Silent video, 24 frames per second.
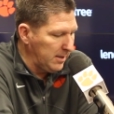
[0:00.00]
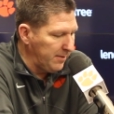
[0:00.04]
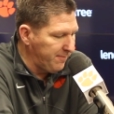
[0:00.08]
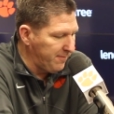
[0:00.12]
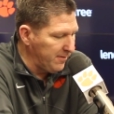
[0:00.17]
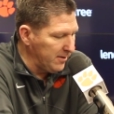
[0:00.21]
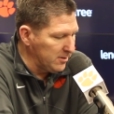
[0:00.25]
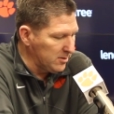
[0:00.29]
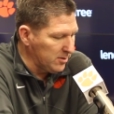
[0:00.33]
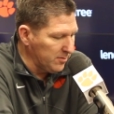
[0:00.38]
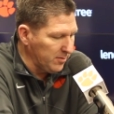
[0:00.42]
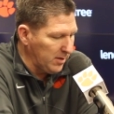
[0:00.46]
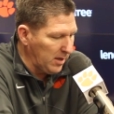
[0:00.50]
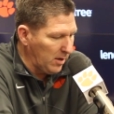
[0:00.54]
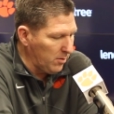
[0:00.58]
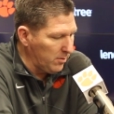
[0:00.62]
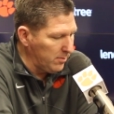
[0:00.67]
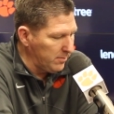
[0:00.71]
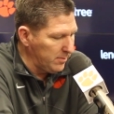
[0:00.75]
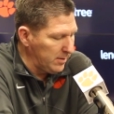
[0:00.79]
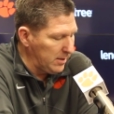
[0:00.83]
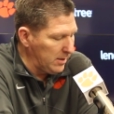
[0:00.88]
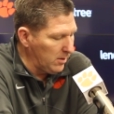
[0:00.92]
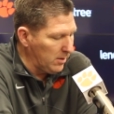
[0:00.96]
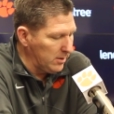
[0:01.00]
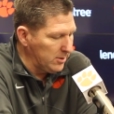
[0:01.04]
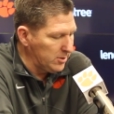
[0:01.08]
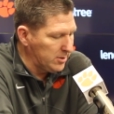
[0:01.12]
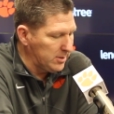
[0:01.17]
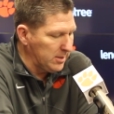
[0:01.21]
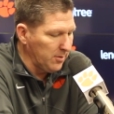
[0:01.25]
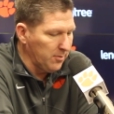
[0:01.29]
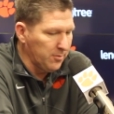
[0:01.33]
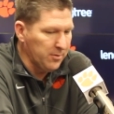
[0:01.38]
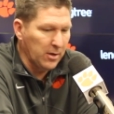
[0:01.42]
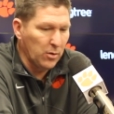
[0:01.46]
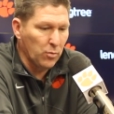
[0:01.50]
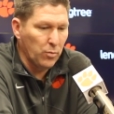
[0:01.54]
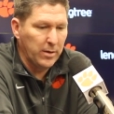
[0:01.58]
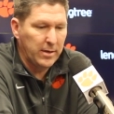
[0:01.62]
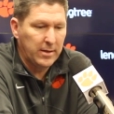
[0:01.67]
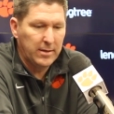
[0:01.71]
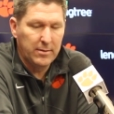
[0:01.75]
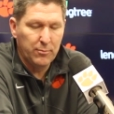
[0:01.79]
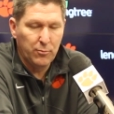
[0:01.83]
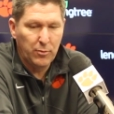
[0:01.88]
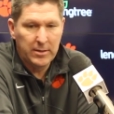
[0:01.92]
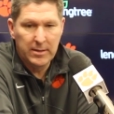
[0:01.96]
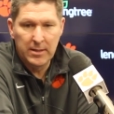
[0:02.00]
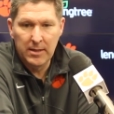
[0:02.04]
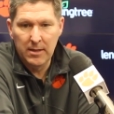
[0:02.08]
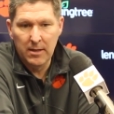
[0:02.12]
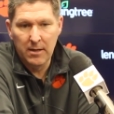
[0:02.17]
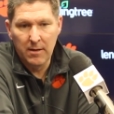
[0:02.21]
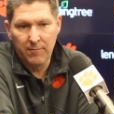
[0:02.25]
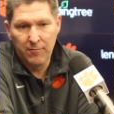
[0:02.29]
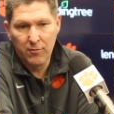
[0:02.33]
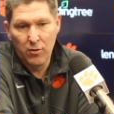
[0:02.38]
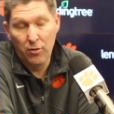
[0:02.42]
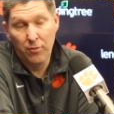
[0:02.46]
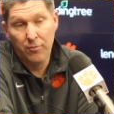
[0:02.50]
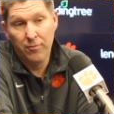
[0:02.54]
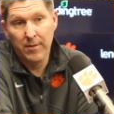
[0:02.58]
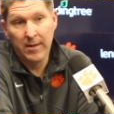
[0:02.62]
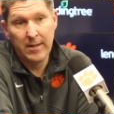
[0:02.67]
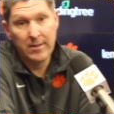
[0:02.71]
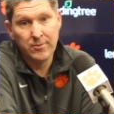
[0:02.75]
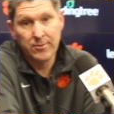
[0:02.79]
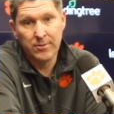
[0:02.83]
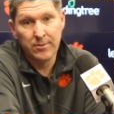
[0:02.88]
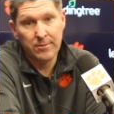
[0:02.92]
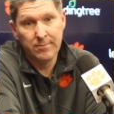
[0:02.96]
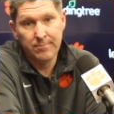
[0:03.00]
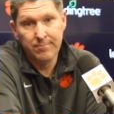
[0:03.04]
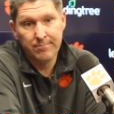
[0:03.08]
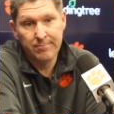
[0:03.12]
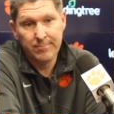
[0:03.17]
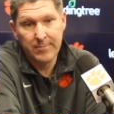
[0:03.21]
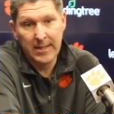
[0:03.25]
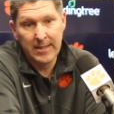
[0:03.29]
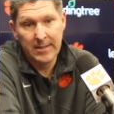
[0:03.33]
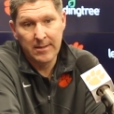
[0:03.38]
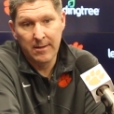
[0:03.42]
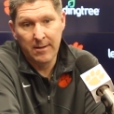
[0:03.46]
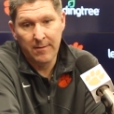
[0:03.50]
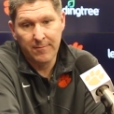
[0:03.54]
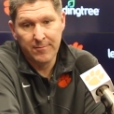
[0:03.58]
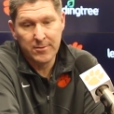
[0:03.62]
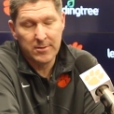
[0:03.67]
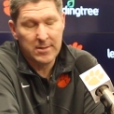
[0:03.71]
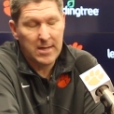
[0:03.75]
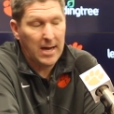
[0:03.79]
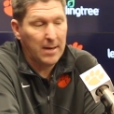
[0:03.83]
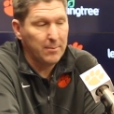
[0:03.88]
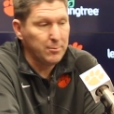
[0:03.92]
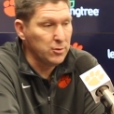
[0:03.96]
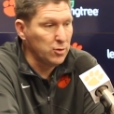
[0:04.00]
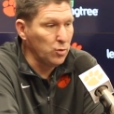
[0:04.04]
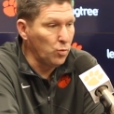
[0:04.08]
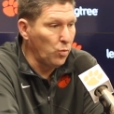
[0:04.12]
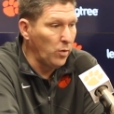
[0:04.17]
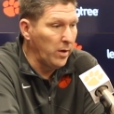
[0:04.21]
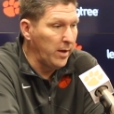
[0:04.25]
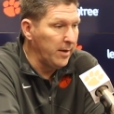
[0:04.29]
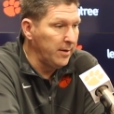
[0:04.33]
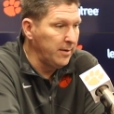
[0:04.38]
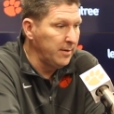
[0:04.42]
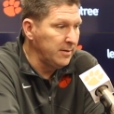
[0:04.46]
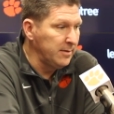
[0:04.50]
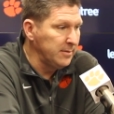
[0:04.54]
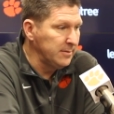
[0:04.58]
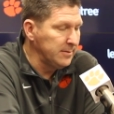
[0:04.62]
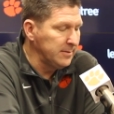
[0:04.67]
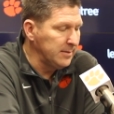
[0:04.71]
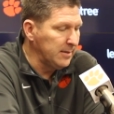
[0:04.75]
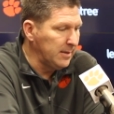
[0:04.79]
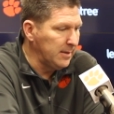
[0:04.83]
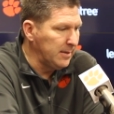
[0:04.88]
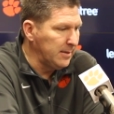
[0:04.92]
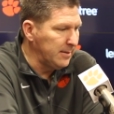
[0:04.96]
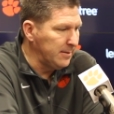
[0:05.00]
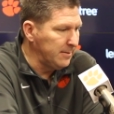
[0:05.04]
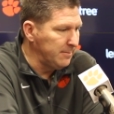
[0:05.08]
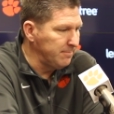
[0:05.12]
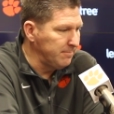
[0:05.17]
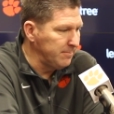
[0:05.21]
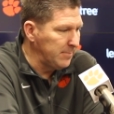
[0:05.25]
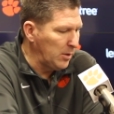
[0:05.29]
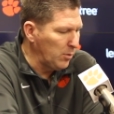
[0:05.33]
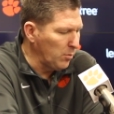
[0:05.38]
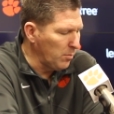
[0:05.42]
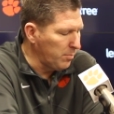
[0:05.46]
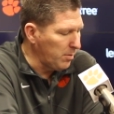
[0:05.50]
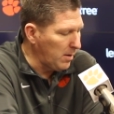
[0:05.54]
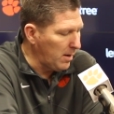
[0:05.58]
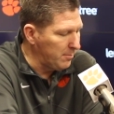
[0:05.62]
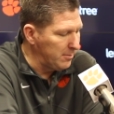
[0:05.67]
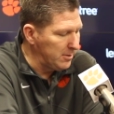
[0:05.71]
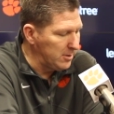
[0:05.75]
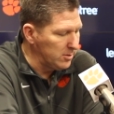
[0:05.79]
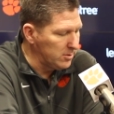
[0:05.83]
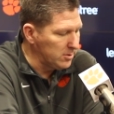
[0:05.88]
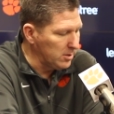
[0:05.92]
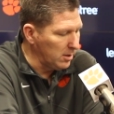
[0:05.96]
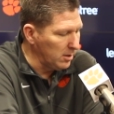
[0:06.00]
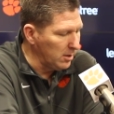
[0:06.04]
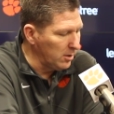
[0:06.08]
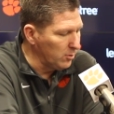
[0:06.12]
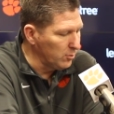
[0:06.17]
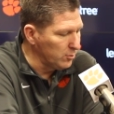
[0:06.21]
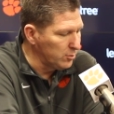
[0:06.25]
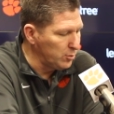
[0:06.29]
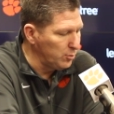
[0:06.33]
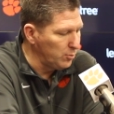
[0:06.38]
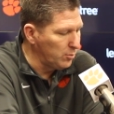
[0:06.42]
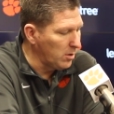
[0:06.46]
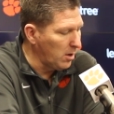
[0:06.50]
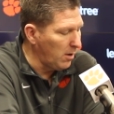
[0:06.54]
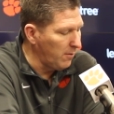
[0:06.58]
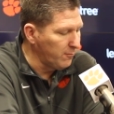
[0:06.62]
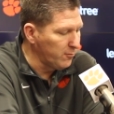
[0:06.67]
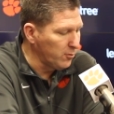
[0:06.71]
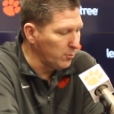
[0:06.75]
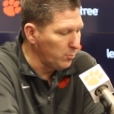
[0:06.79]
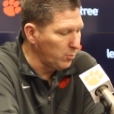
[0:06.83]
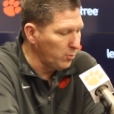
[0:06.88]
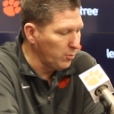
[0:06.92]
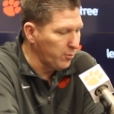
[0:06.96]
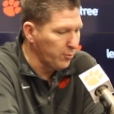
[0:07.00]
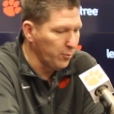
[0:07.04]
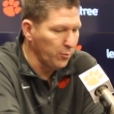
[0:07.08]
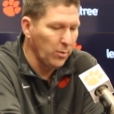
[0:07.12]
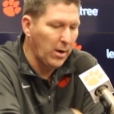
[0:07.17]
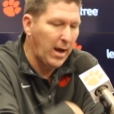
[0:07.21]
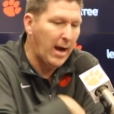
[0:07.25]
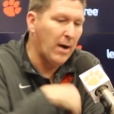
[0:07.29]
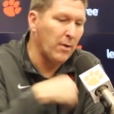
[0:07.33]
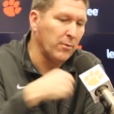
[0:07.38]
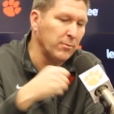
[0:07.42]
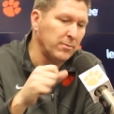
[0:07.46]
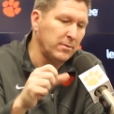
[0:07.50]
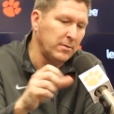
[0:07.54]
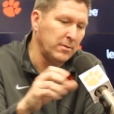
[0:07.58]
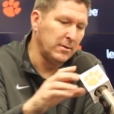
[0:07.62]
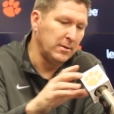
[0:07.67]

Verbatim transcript: Defensively, I, you know, I just didn't think we, we did enough good things to get enough stops to win. Um, they were probably just a little too comfortable throughout.